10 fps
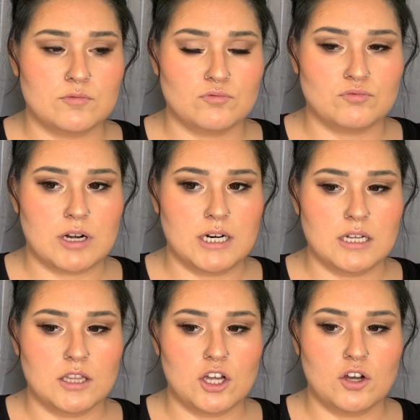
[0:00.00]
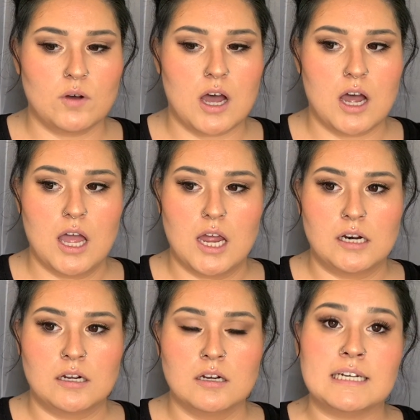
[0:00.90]
running low
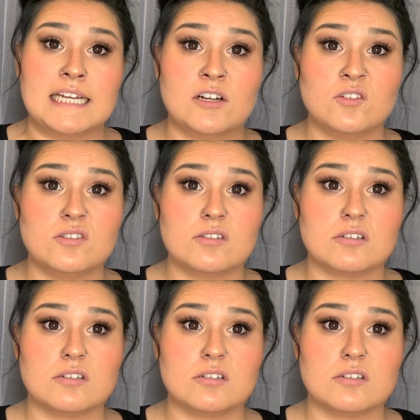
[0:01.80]
on needles,